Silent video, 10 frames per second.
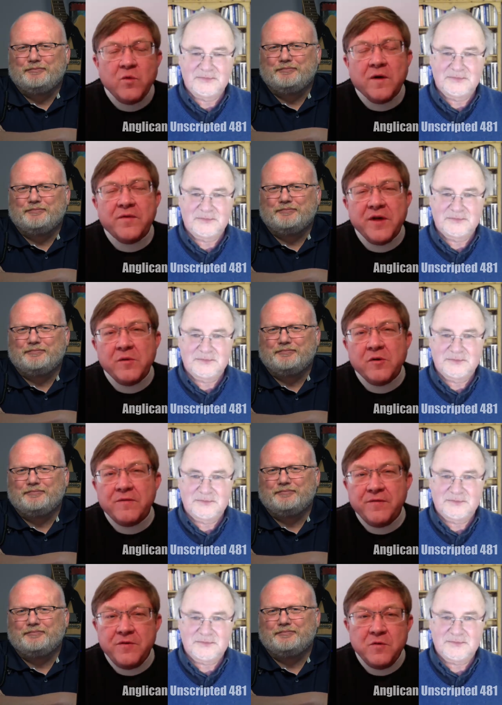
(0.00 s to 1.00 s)
Speaker 1: well, there were a
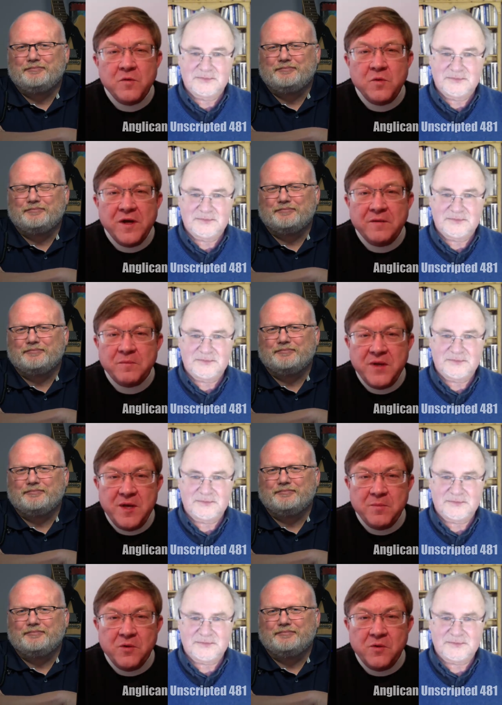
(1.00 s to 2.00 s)
few
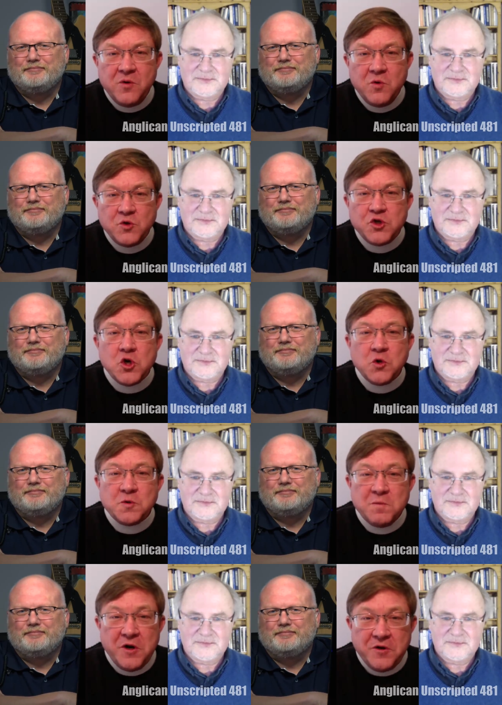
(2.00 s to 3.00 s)
people who
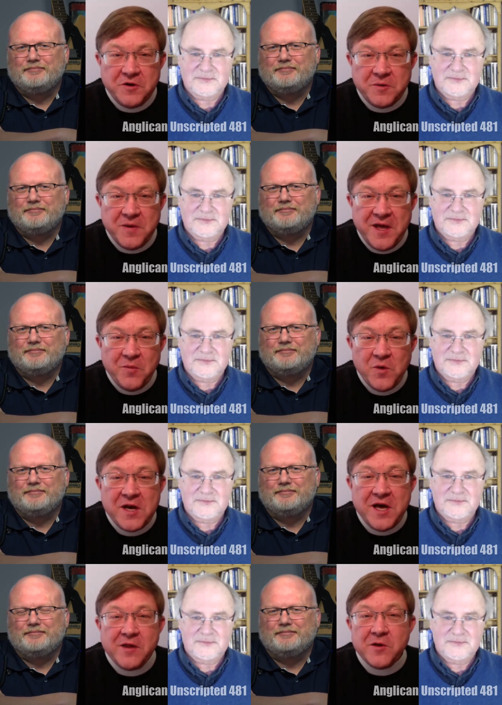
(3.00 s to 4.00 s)
chose martyrdom and
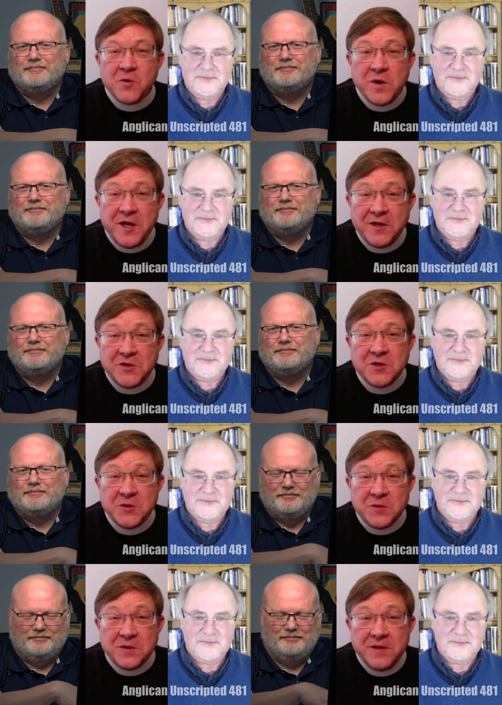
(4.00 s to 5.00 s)
went out of their way to
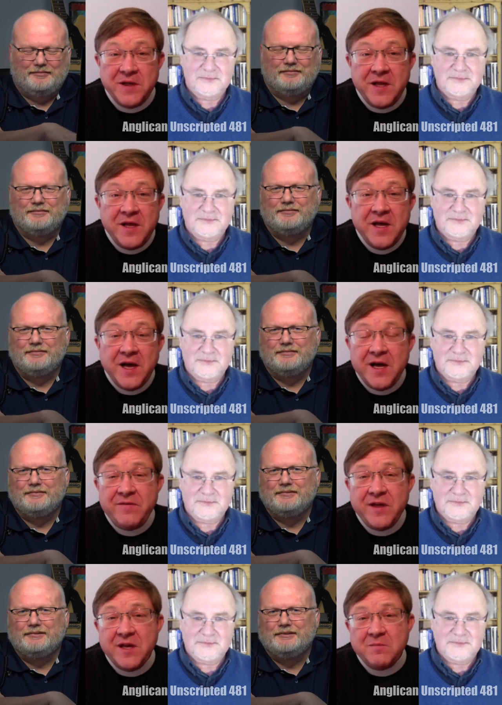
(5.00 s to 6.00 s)
do it. Mm.
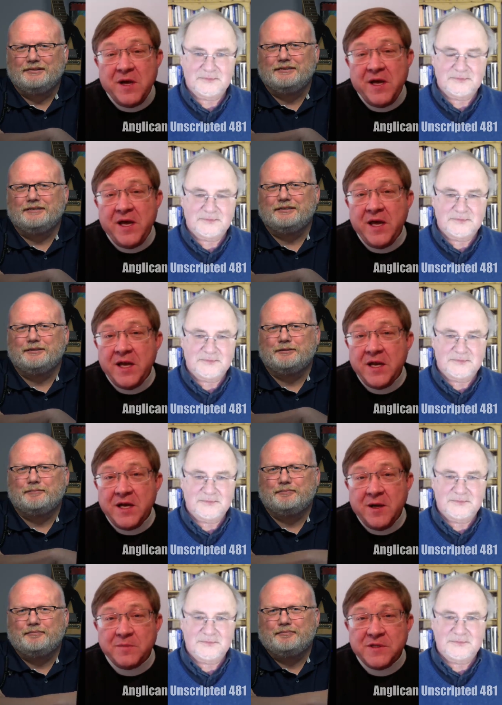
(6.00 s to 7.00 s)
I've had my hand
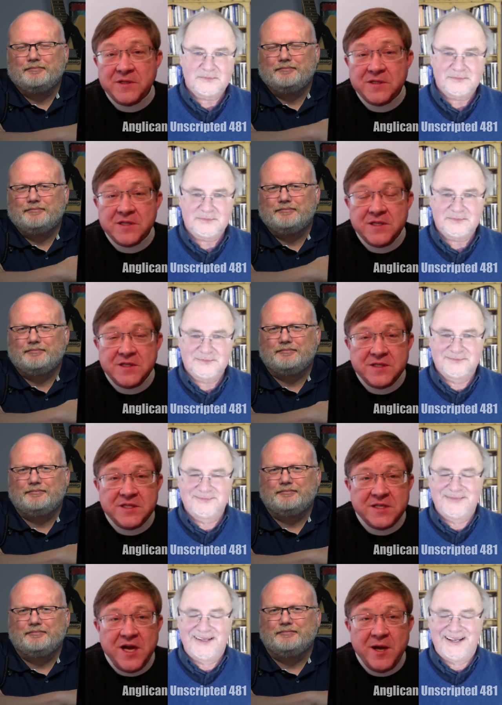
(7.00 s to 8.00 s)
up since the,
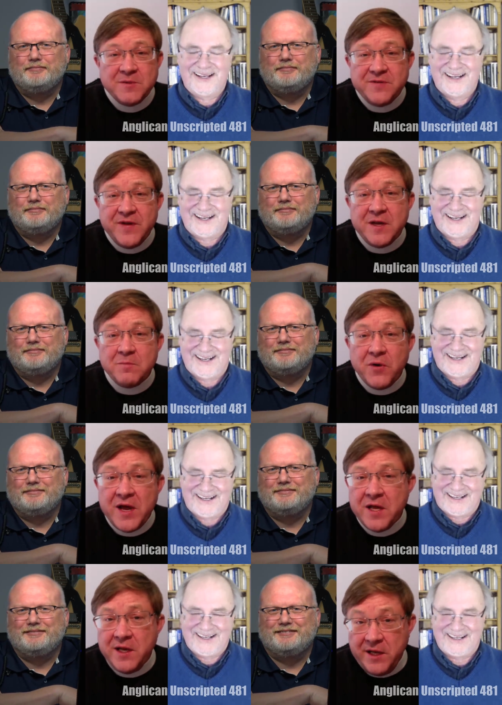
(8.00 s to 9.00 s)
the time of Ed
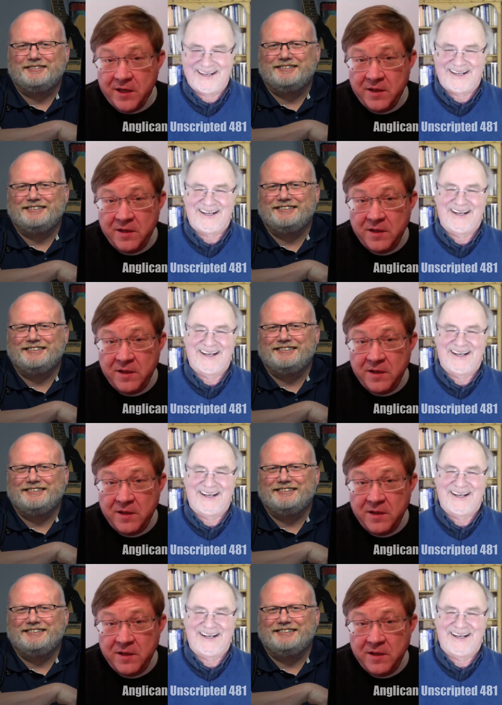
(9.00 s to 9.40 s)
Browning.